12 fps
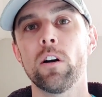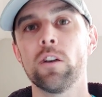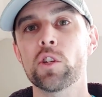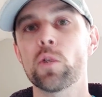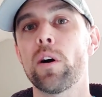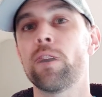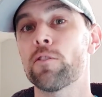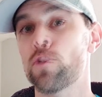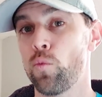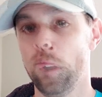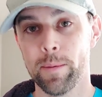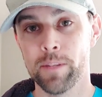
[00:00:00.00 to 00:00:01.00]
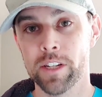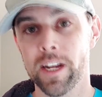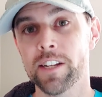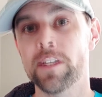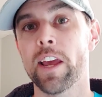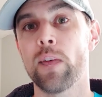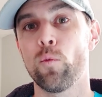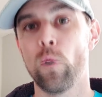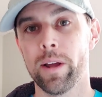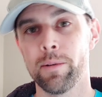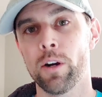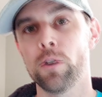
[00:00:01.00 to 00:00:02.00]
also offers websites and
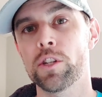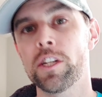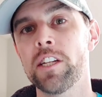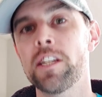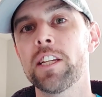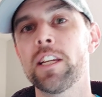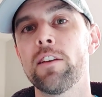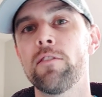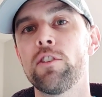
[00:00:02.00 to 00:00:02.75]
web hosting to give